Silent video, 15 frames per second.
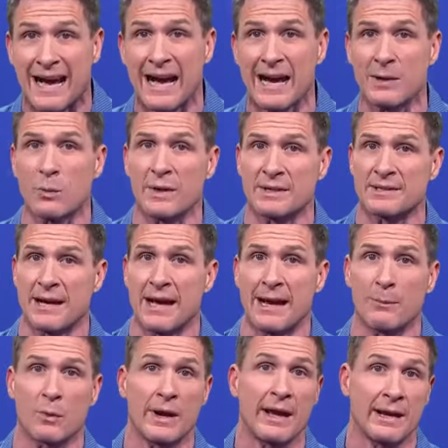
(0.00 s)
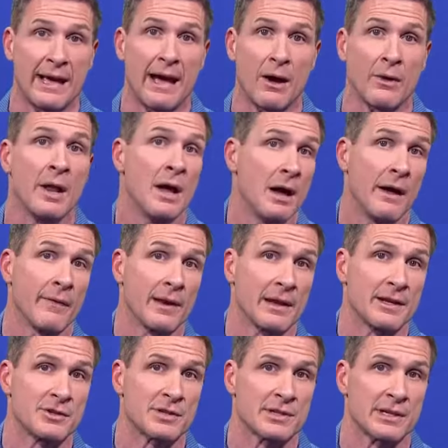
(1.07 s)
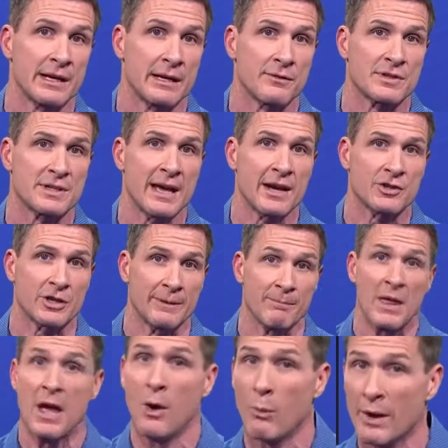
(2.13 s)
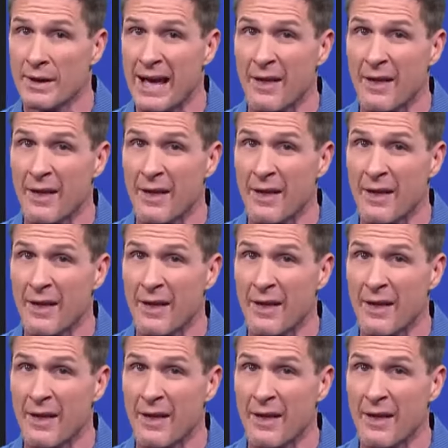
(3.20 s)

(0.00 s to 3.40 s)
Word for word: died when time ran out on the legislative session. Well,